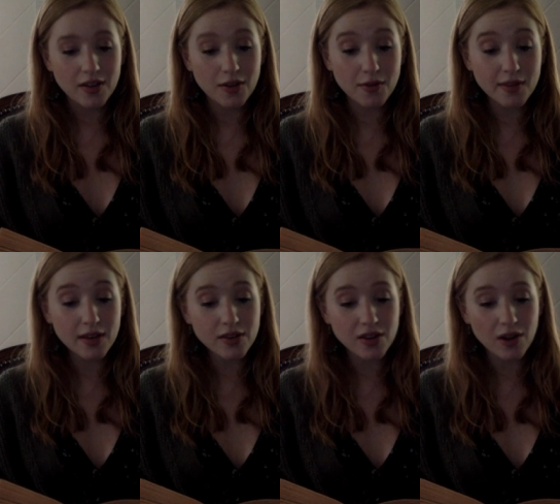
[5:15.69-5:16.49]

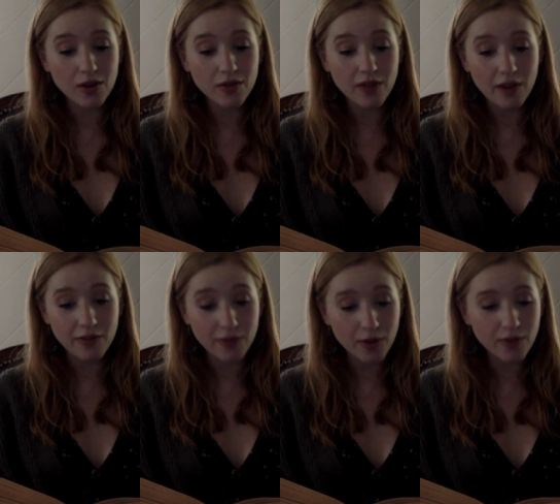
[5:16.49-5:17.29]
Houston took a,
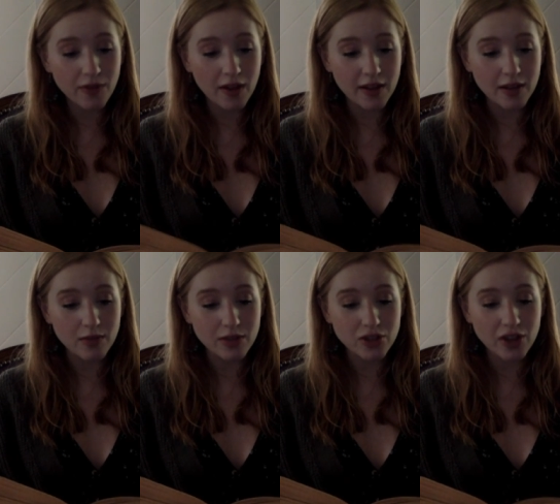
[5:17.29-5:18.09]
full volley
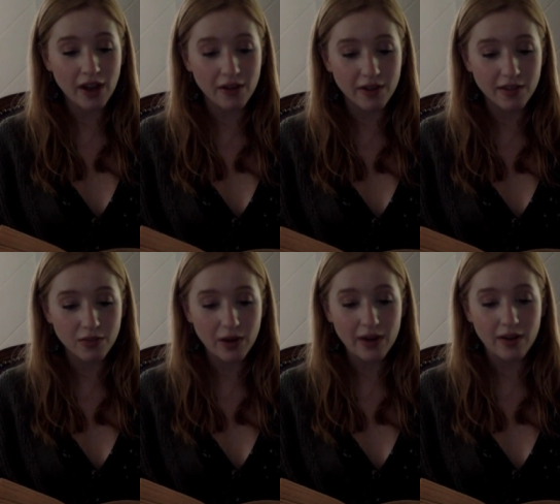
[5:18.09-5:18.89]
which shattered his
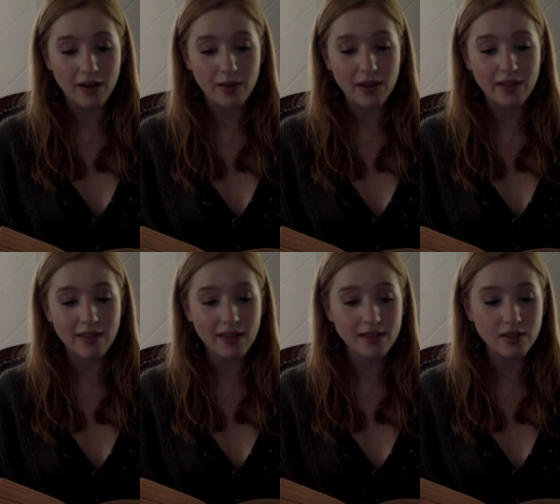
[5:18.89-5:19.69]
right arm and
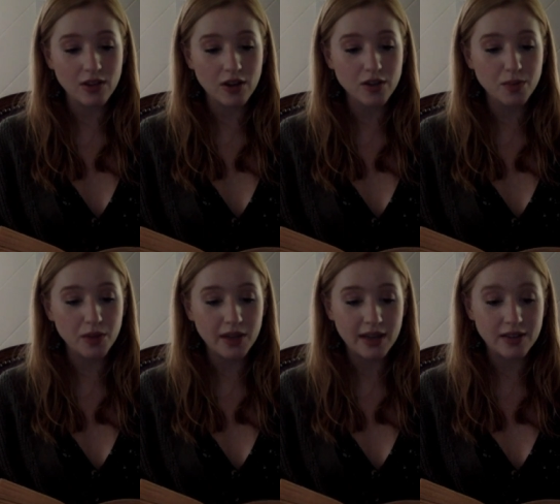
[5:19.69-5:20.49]
sent a large
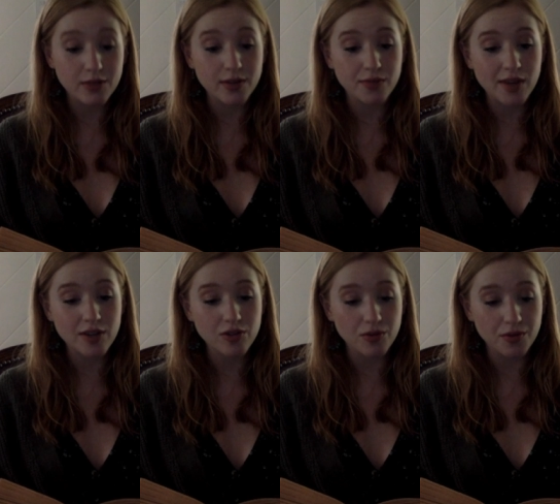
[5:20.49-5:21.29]
bullet into his right
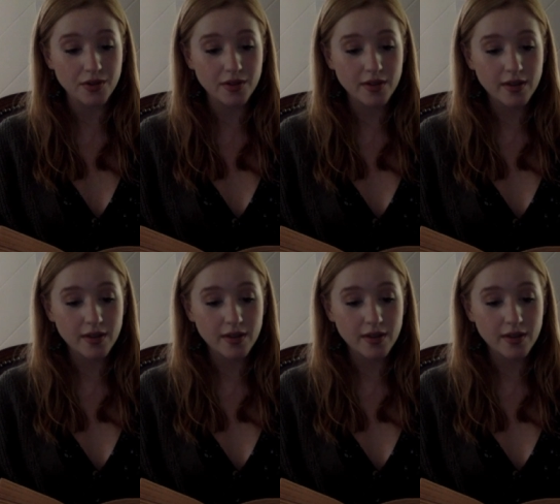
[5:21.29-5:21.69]
shoulder.